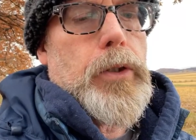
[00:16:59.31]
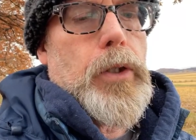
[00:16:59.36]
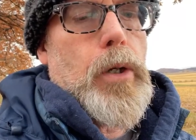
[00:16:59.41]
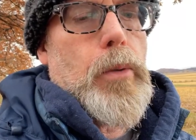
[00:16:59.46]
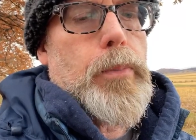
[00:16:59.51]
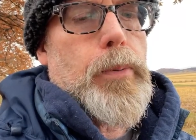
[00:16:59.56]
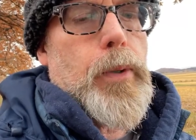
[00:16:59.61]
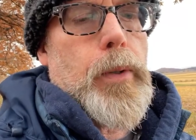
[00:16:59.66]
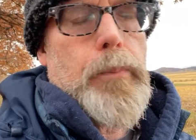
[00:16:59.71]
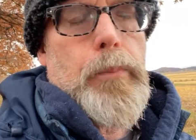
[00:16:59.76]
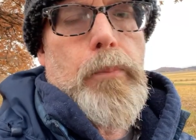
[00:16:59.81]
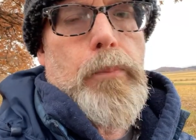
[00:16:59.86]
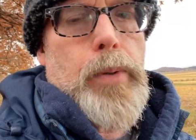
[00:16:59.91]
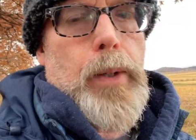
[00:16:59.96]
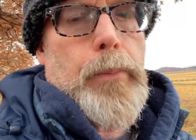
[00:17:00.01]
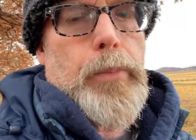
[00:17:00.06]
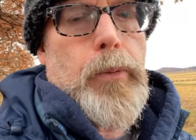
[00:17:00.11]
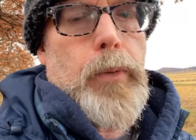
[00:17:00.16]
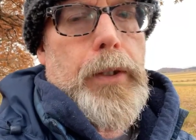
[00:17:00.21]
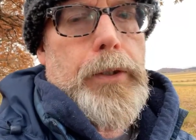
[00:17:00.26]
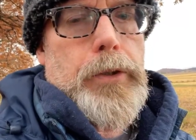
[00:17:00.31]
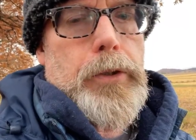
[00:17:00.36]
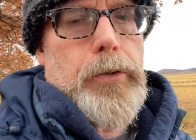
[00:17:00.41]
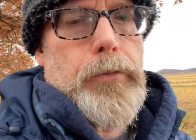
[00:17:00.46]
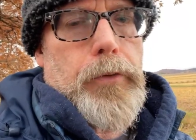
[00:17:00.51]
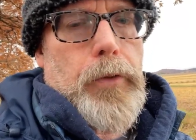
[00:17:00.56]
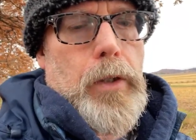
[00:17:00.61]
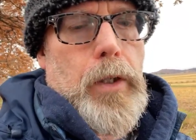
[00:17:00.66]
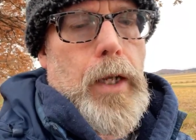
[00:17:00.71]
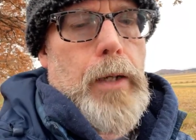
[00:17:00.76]
no preparations
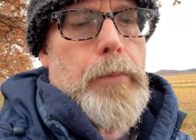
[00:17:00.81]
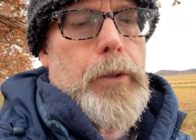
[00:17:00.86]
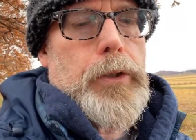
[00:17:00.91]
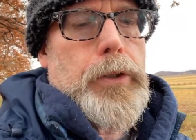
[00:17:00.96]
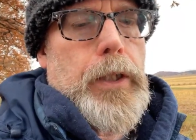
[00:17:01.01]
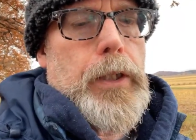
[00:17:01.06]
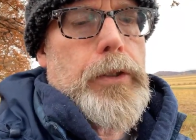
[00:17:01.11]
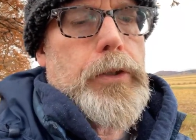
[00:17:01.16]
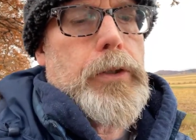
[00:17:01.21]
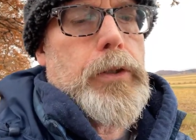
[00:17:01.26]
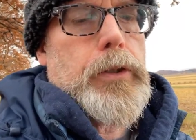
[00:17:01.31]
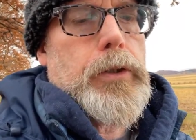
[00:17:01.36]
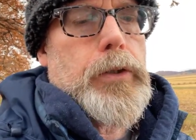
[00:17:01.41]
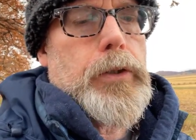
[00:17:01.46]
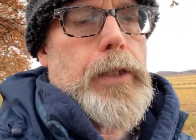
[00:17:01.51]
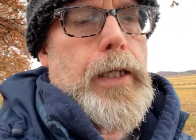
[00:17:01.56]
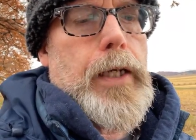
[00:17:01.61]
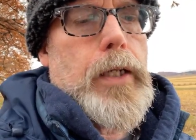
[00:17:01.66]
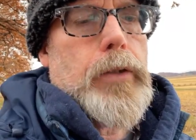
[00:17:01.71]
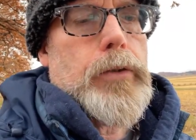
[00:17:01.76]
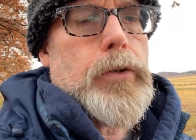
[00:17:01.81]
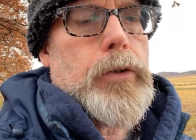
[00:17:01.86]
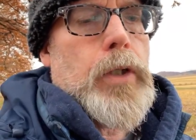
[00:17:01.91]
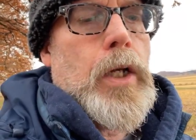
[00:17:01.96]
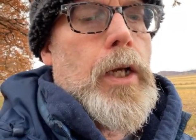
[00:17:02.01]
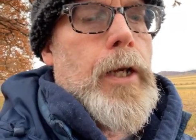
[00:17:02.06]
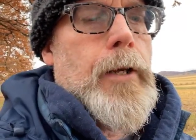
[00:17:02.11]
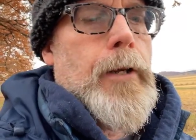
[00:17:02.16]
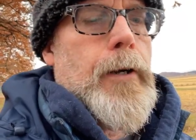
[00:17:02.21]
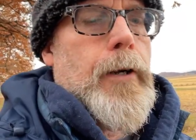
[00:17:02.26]
for climate change in these towns,
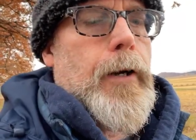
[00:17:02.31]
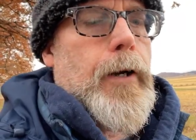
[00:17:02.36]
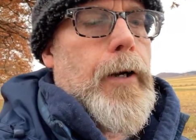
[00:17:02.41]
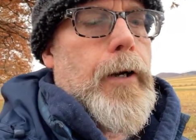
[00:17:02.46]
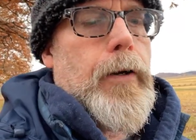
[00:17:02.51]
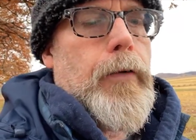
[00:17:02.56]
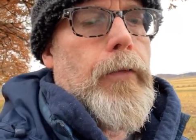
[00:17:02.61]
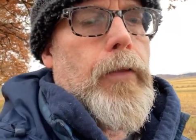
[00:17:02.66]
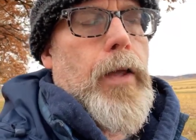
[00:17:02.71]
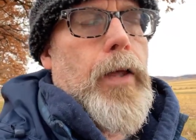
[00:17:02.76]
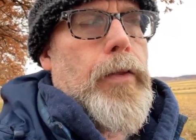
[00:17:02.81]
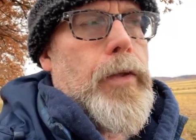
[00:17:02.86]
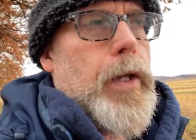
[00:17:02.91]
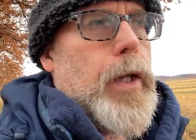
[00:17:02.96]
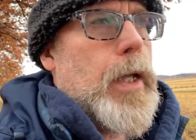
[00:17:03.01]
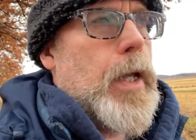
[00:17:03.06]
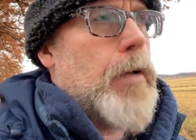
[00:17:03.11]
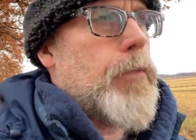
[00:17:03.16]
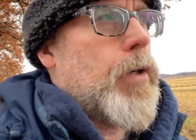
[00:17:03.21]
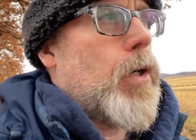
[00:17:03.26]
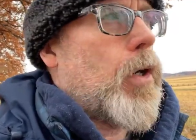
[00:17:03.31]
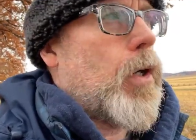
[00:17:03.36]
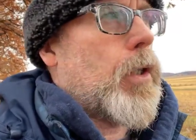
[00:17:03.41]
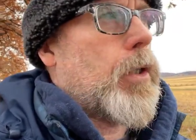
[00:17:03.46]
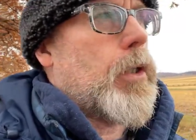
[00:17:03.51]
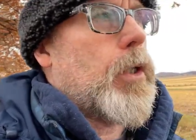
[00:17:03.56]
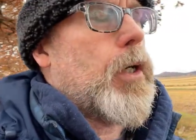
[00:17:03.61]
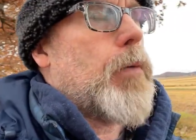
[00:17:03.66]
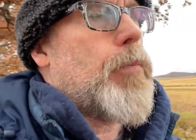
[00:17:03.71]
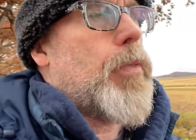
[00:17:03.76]
and they haven't
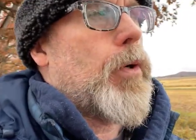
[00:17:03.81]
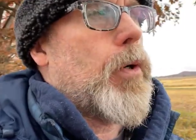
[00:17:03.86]
hardened up